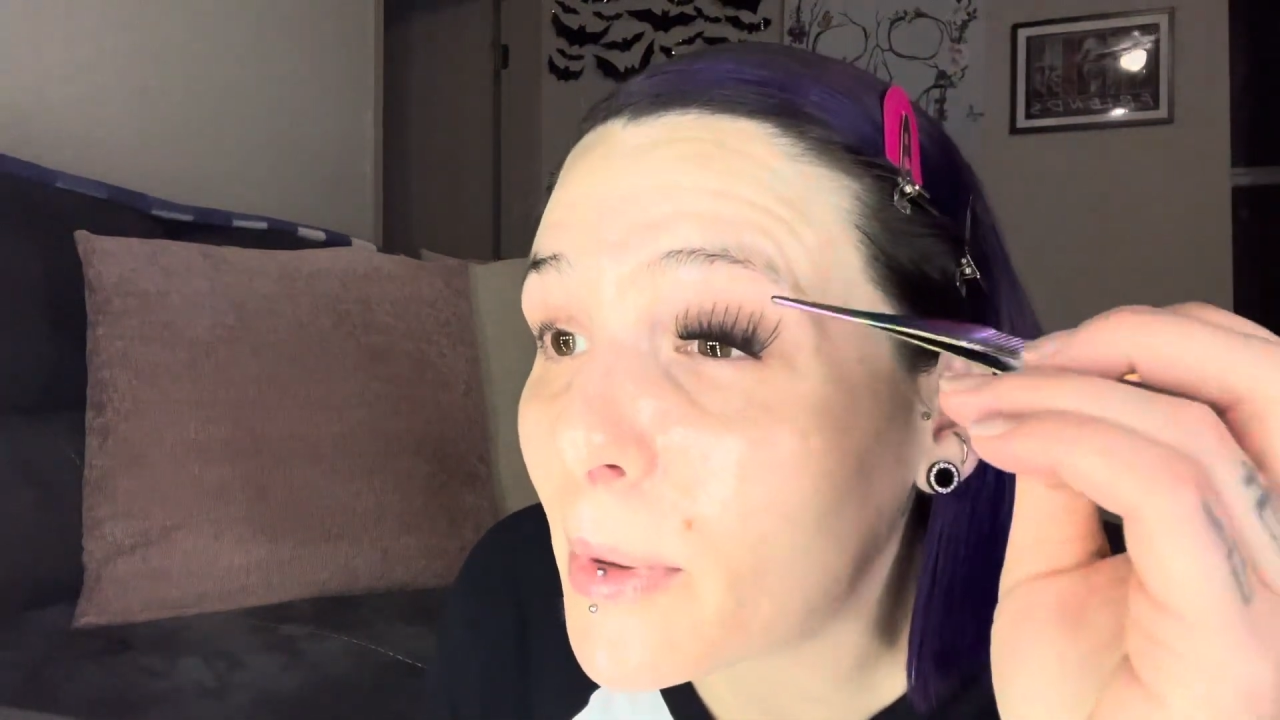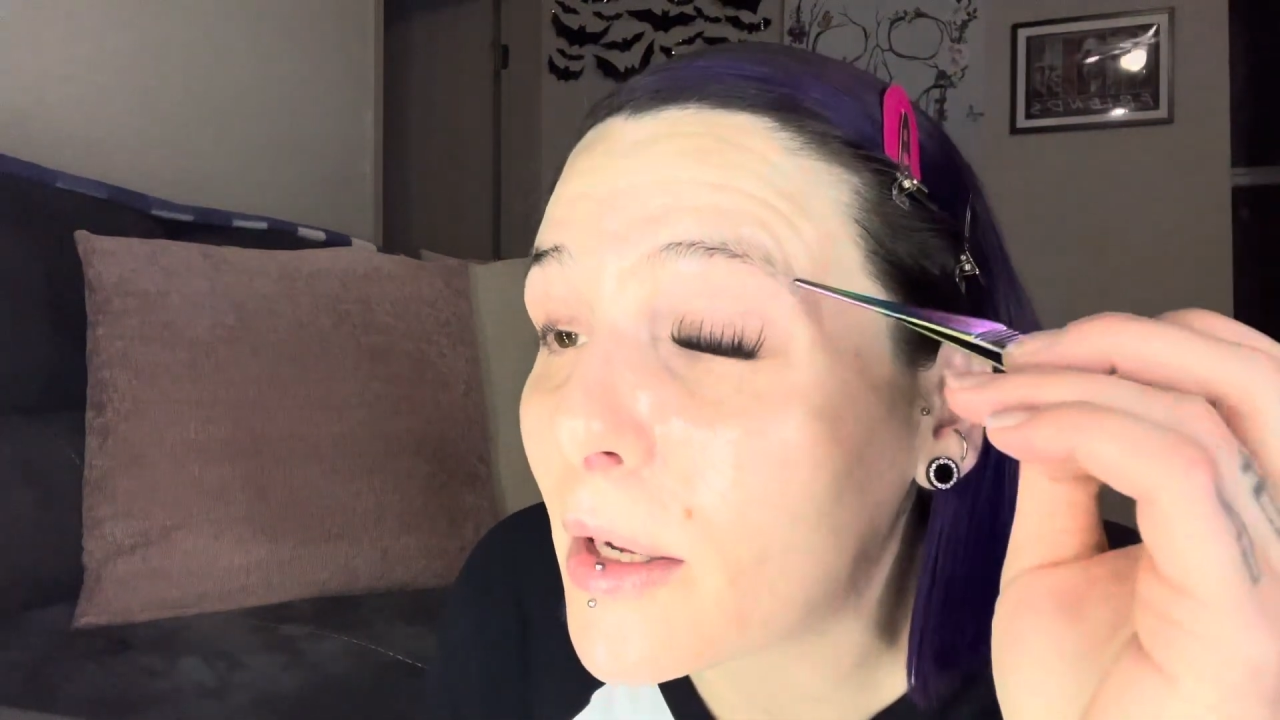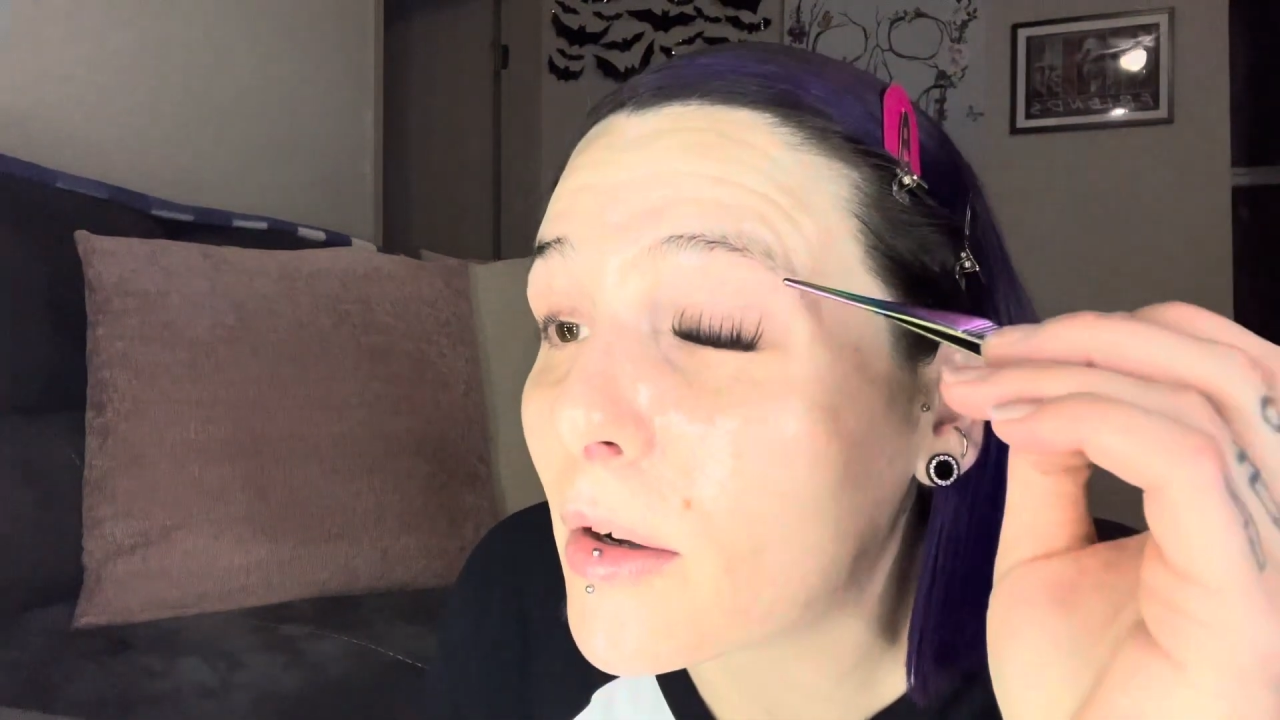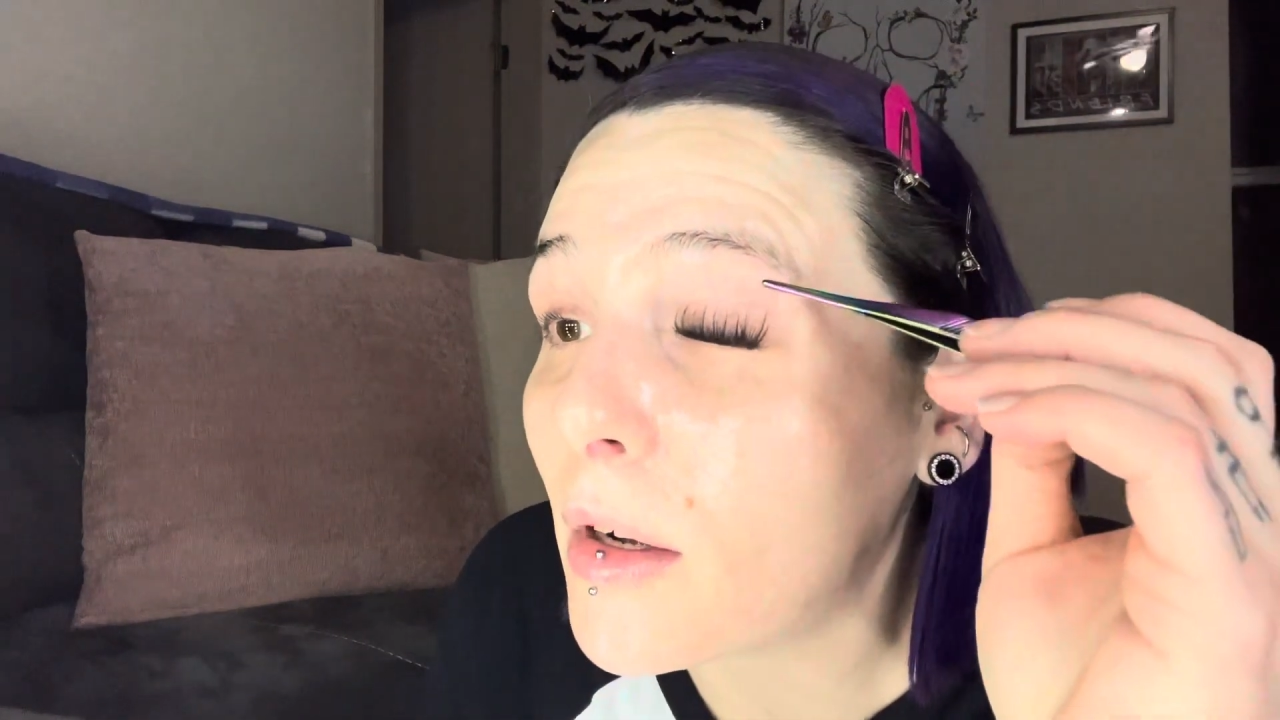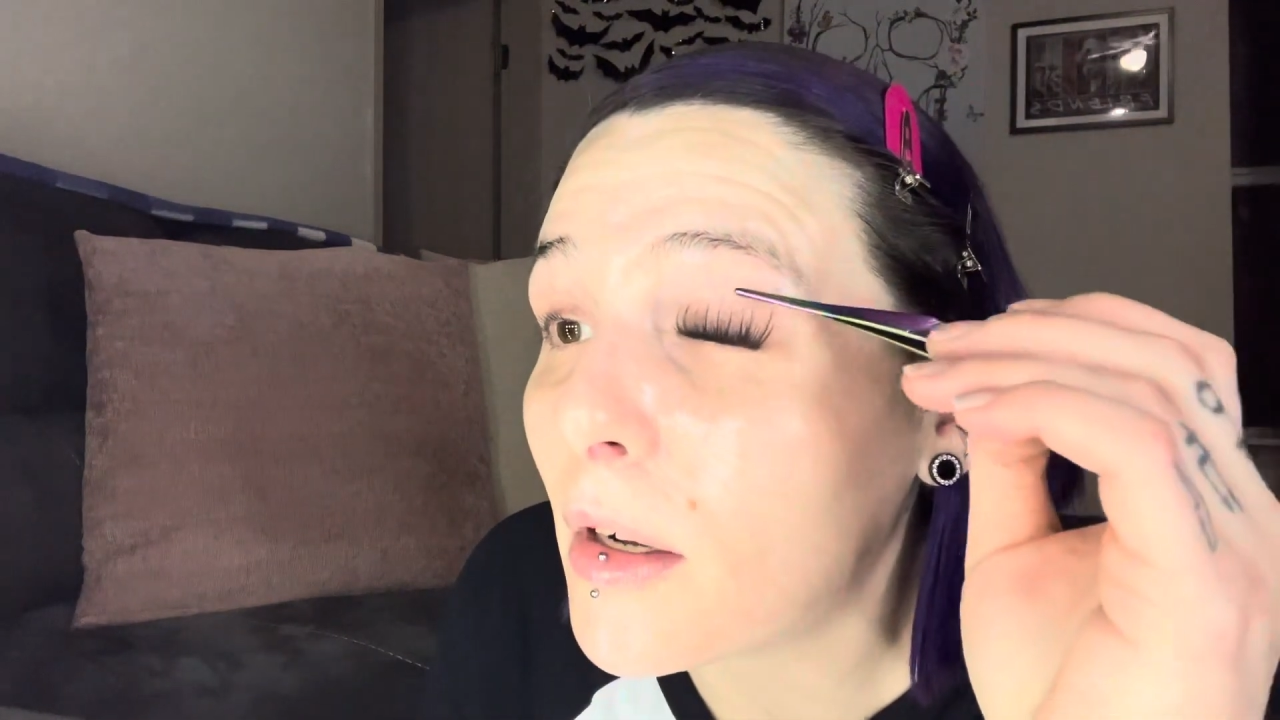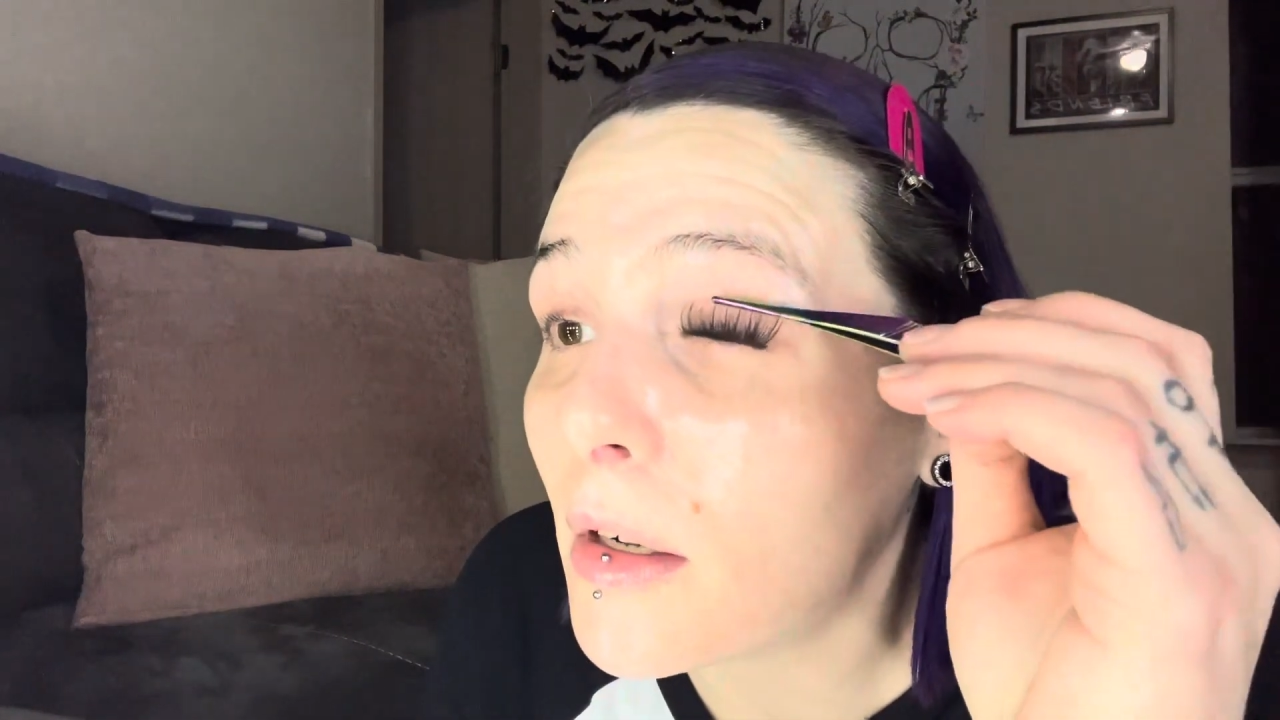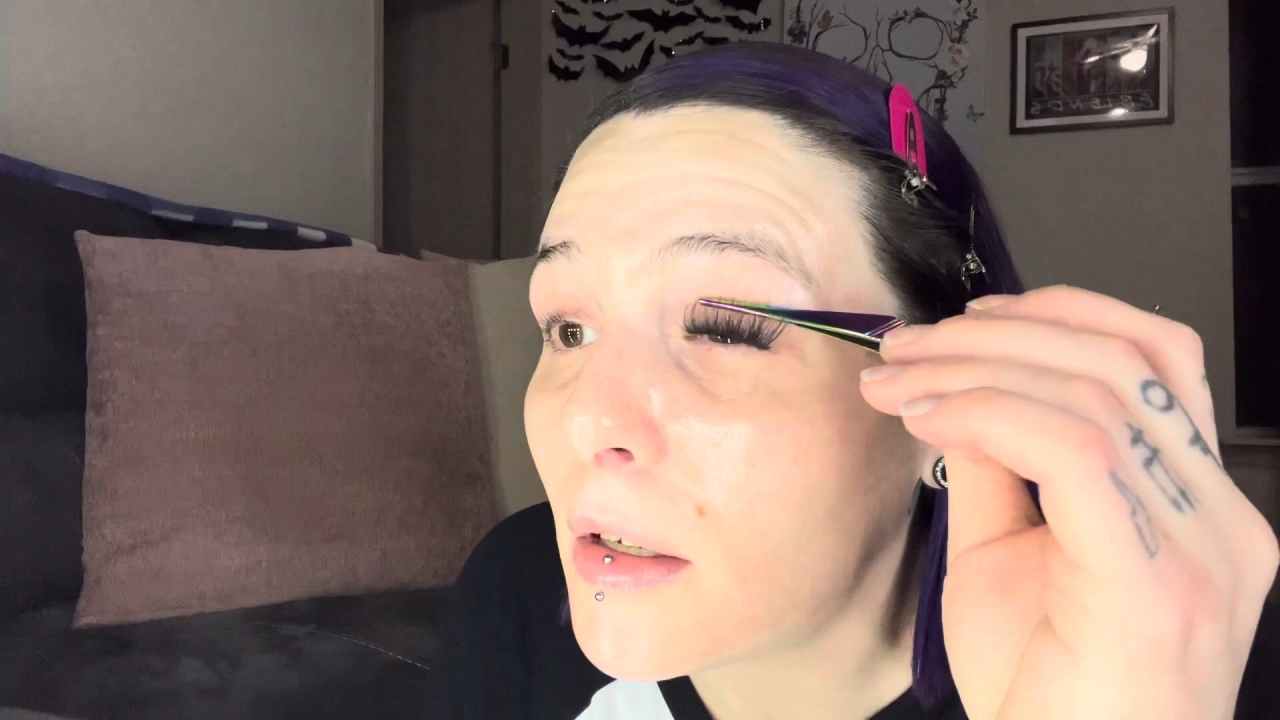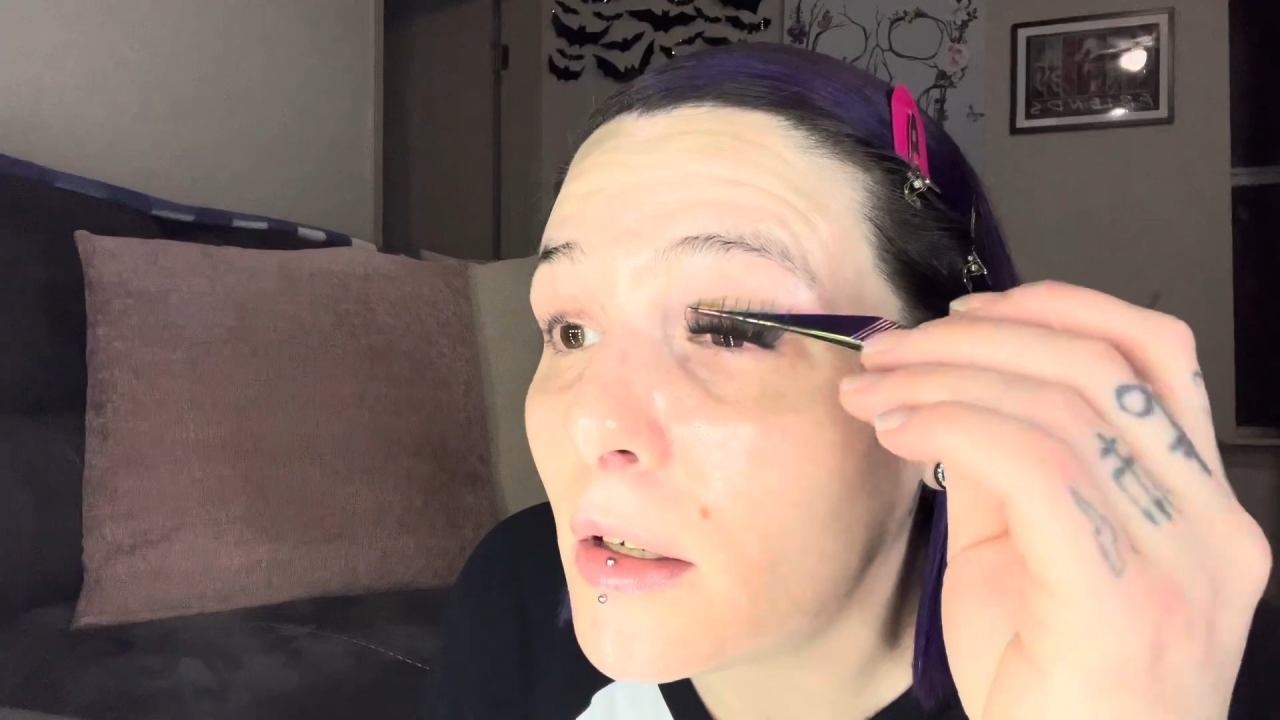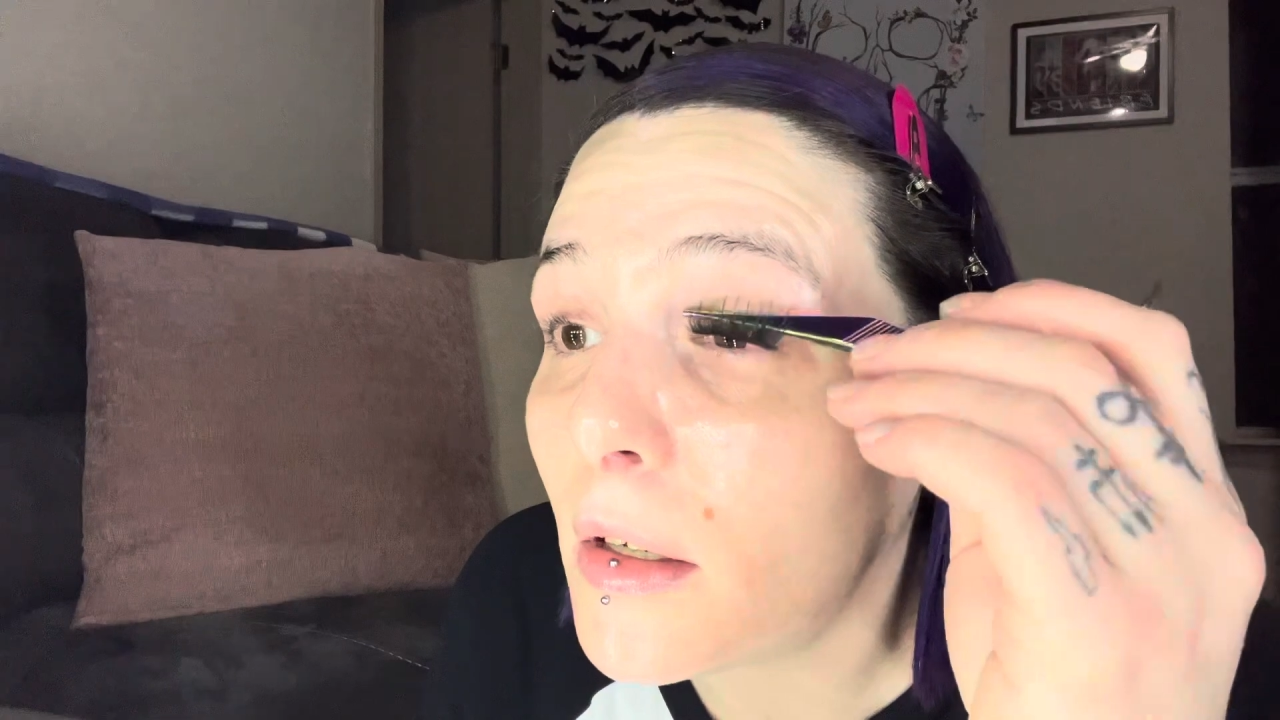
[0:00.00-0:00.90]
at all.